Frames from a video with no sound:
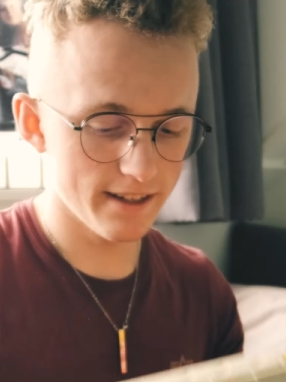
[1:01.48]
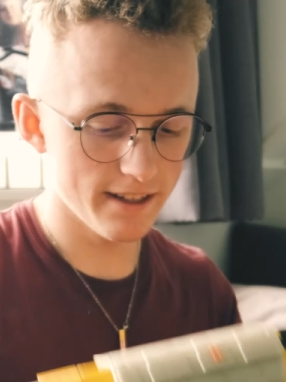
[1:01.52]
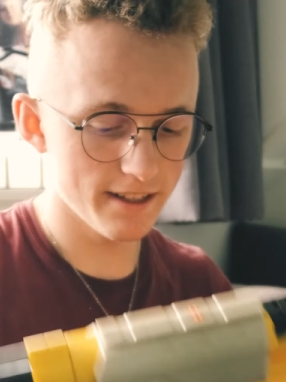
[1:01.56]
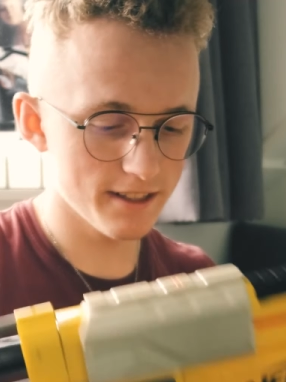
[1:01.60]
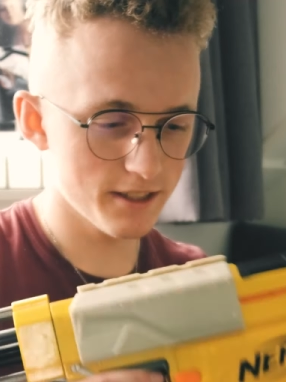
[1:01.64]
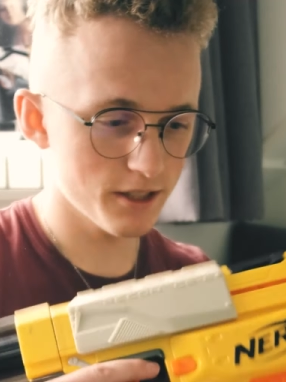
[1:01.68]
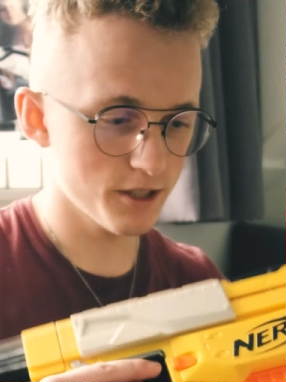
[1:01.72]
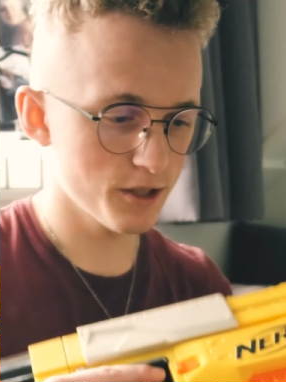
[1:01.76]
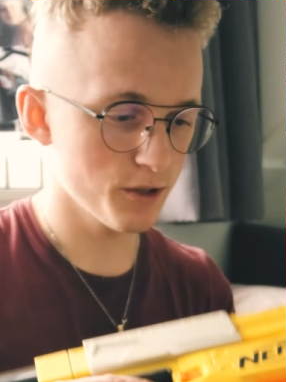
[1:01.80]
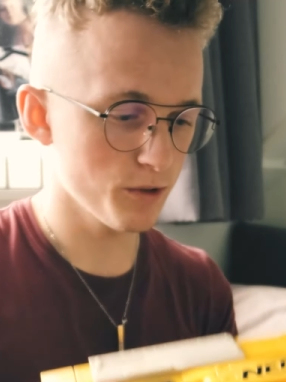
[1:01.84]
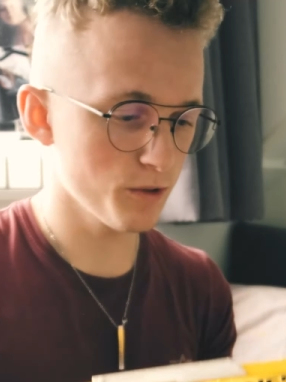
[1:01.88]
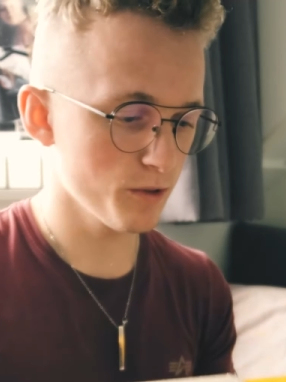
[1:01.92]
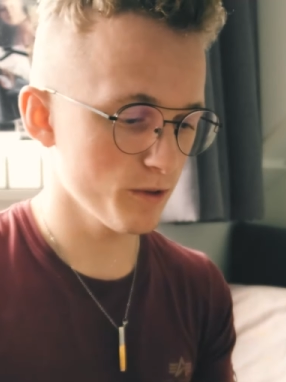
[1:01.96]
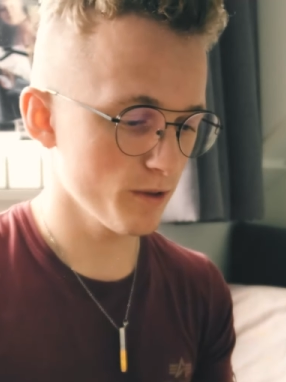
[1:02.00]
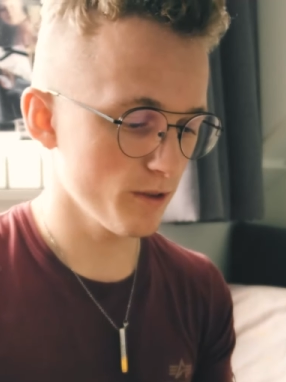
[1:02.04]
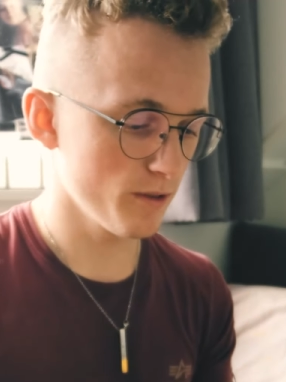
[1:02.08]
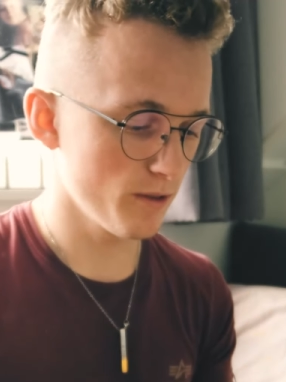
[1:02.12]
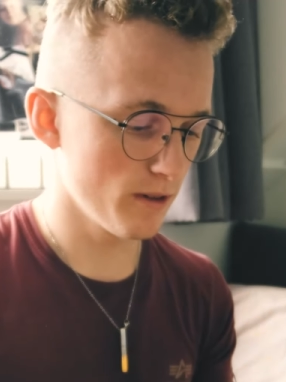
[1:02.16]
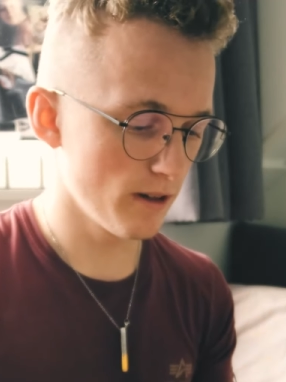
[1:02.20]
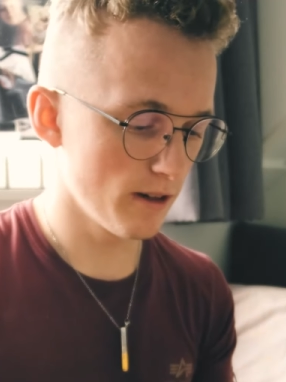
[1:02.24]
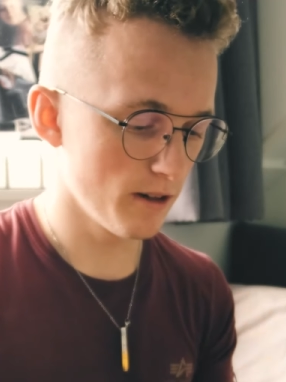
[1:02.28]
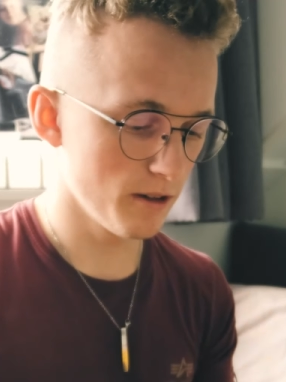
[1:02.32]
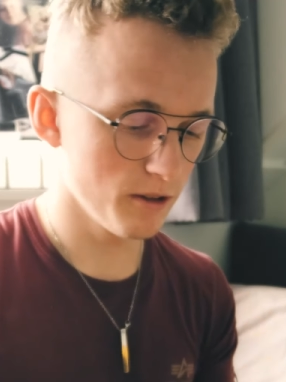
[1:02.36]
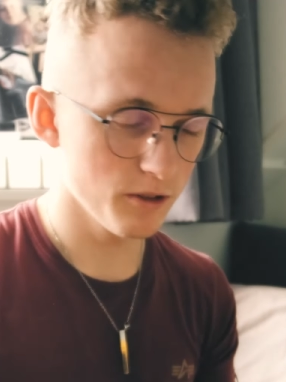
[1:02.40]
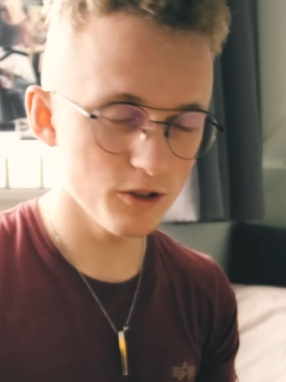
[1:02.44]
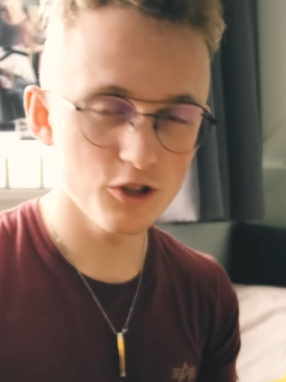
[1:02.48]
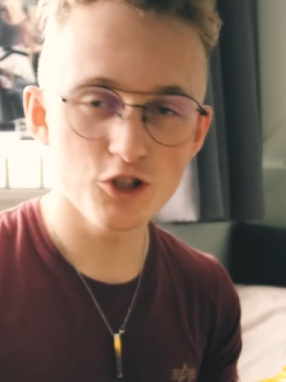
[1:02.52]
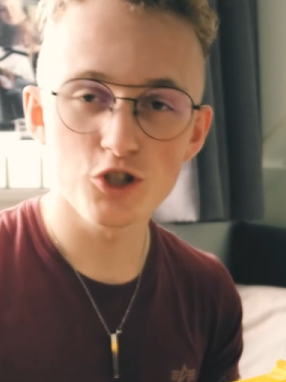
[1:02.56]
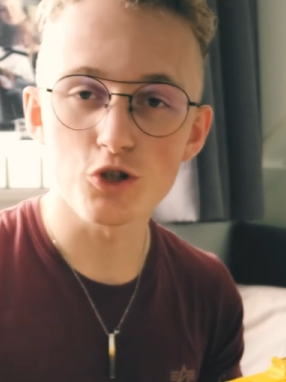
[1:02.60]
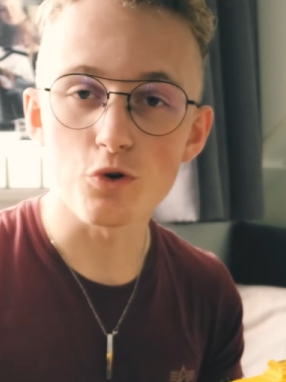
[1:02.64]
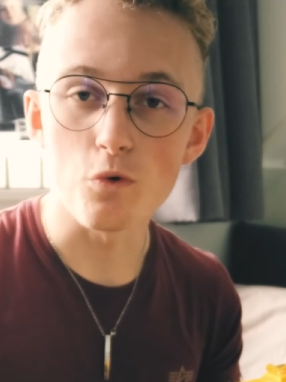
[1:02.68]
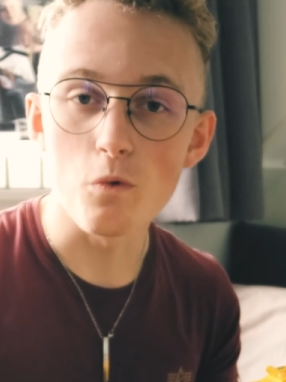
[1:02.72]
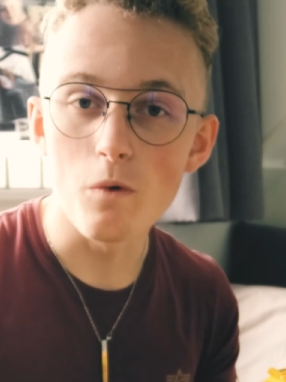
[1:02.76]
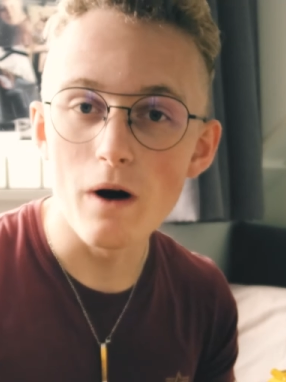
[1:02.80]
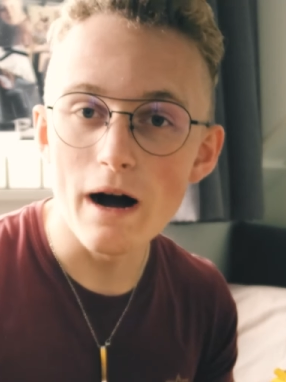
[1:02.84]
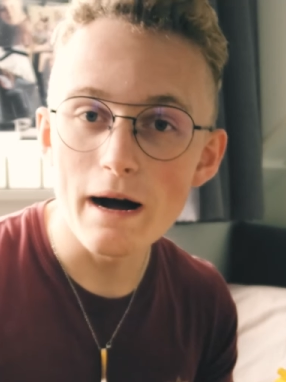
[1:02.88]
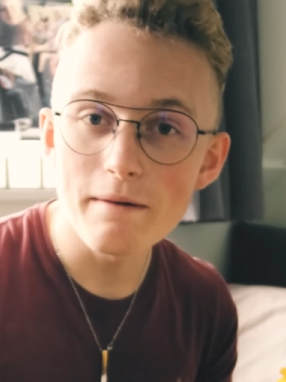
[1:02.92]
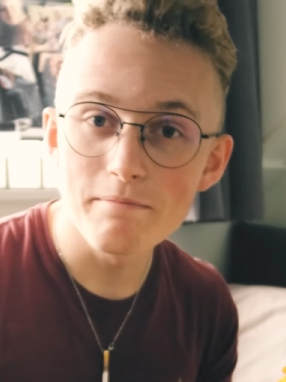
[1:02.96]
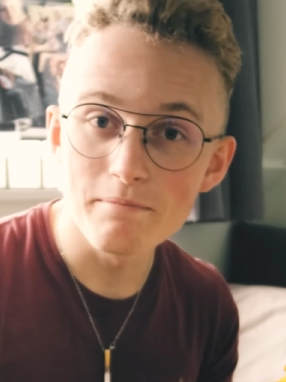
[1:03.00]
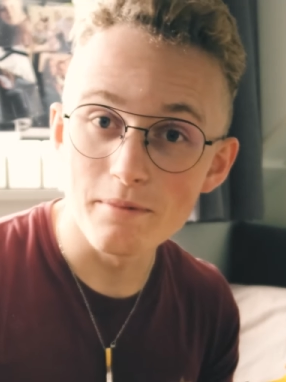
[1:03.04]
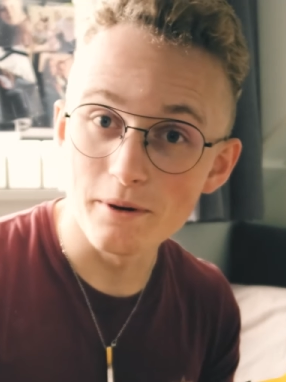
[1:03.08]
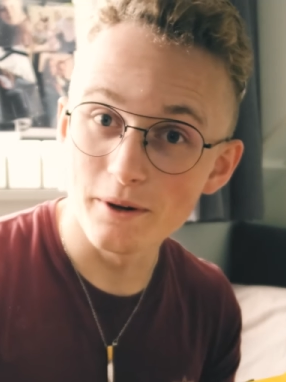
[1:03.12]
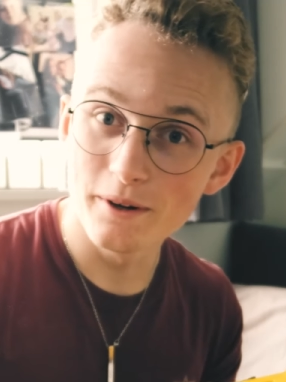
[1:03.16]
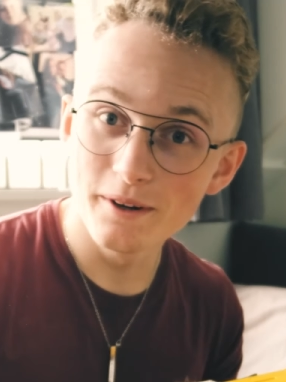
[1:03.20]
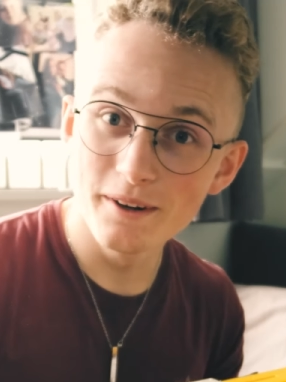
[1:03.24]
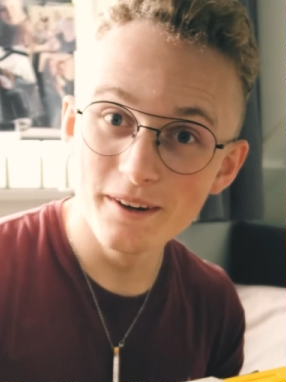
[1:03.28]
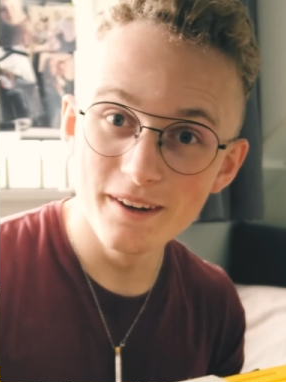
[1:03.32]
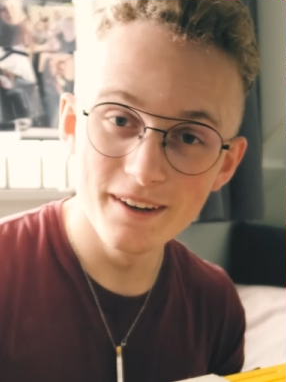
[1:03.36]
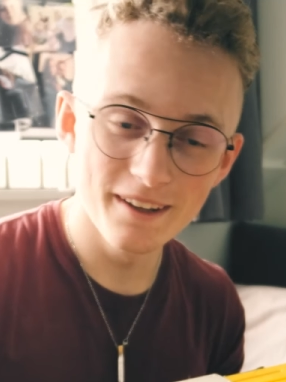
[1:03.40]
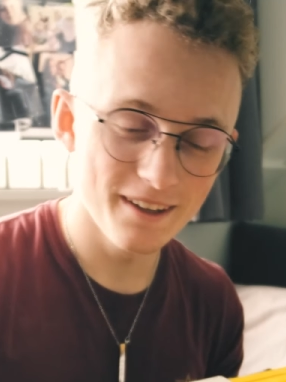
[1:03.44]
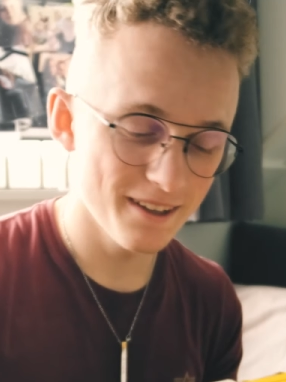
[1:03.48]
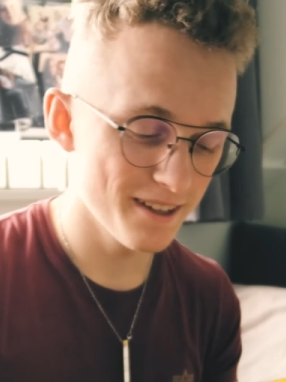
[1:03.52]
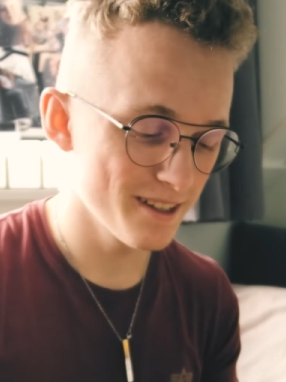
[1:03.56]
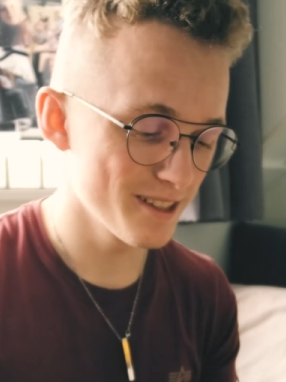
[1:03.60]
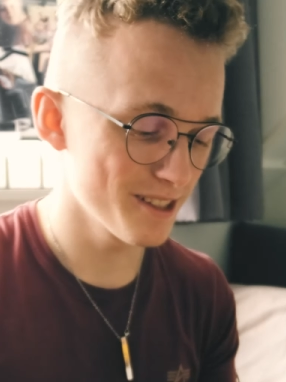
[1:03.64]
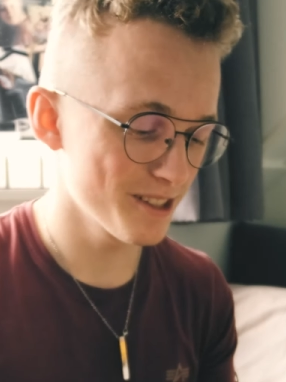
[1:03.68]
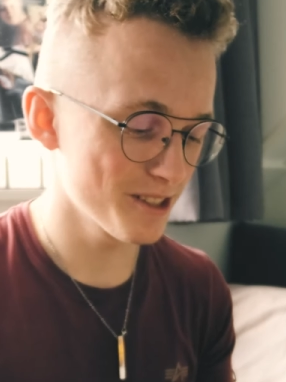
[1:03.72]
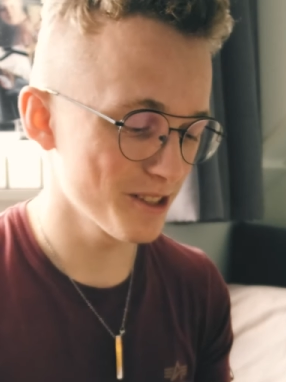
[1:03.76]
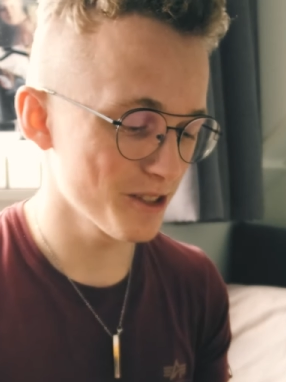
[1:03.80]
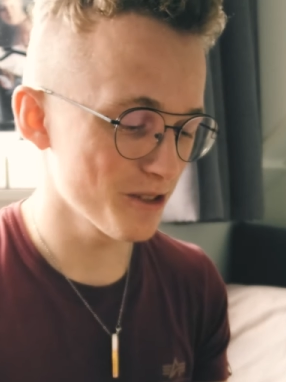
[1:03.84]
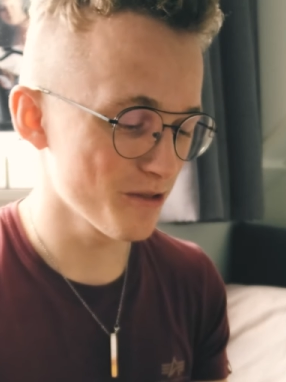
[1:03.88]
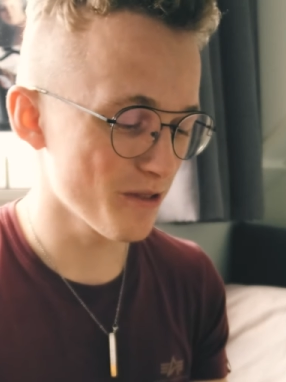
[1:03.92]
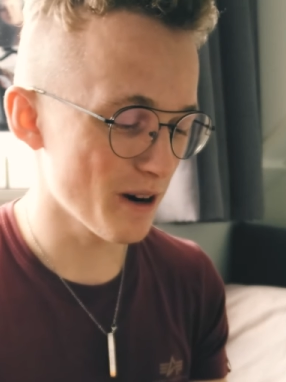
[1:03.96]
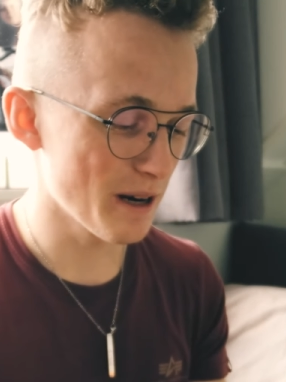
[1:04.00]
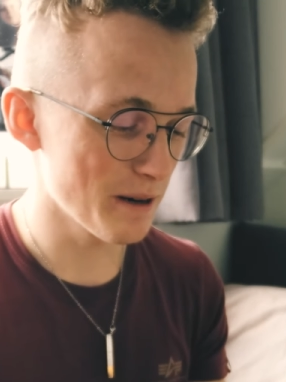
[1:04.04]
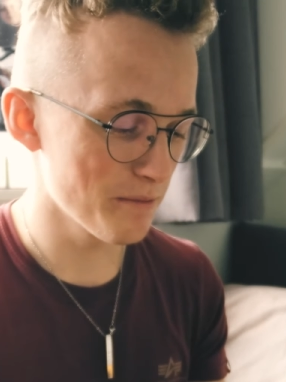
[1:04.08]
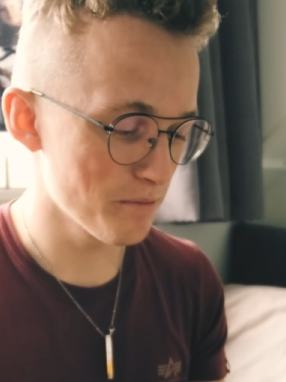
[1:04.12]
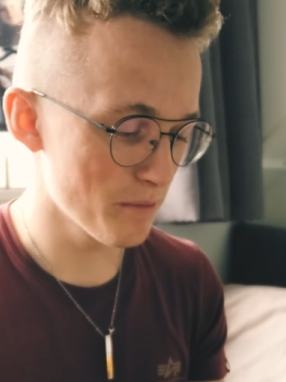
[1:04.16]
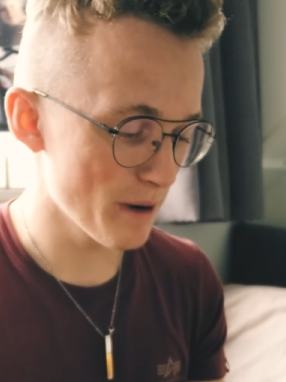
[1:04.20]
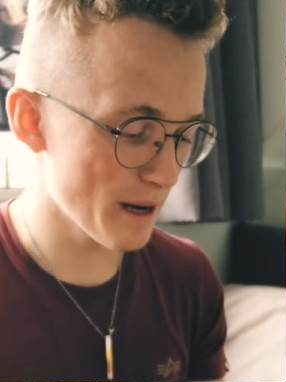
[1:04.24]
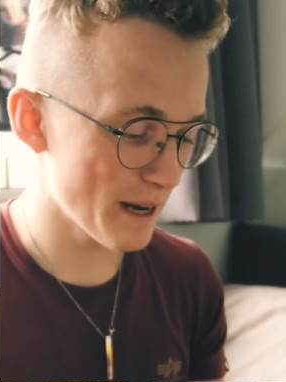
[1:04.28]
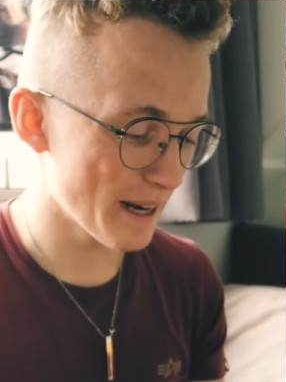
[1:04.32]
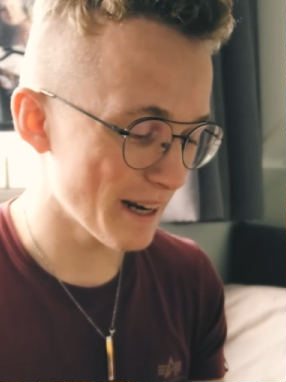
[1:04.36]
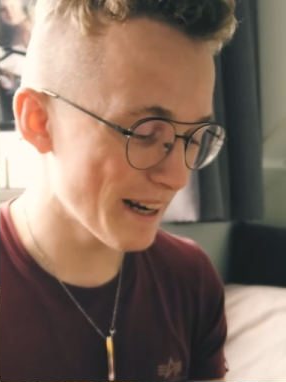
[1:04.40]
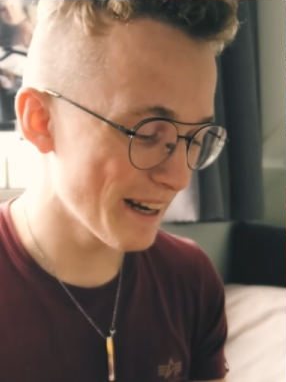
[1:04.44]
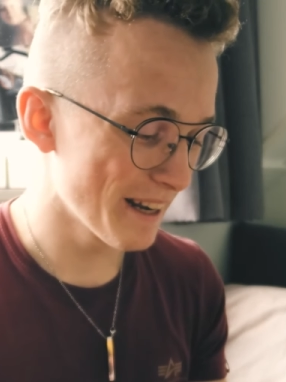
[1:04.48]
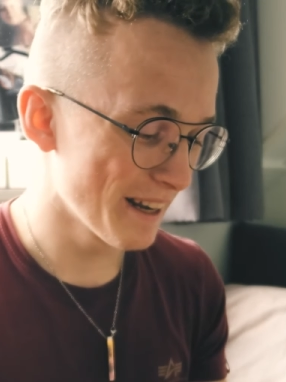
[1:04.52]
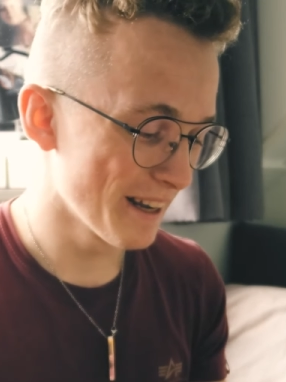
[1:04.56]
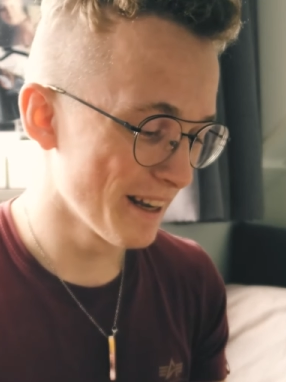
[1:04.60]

this, well, this weapon is quite big.